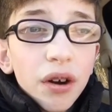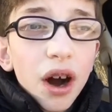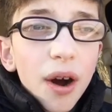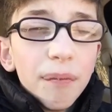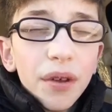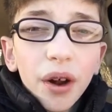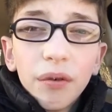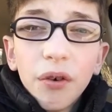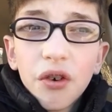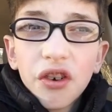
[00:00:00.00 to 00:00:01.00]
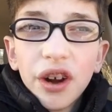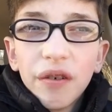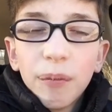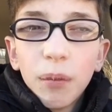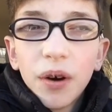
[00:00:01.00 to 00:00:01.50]
unfortunately,
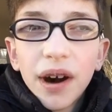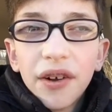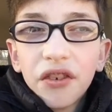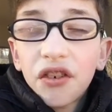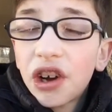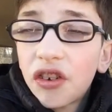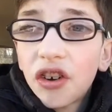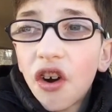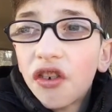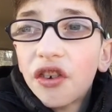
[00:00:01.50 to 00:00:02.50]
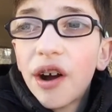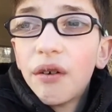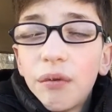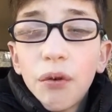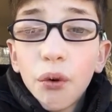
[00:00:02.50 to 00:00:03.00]
from around 6 yards out,
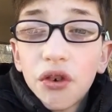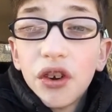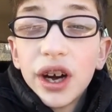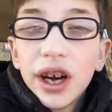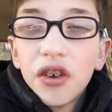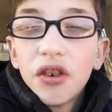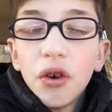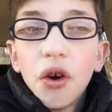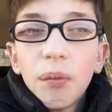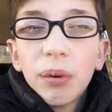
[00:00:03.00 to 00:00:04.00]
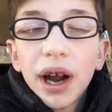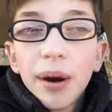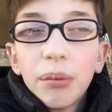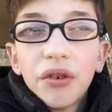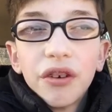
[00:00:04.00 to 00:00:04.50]
unfortunately, he did not be
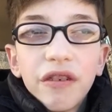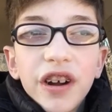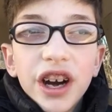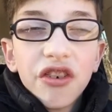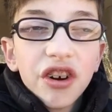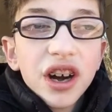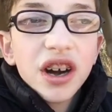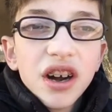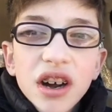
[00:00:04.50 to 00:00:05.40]
able to finish it.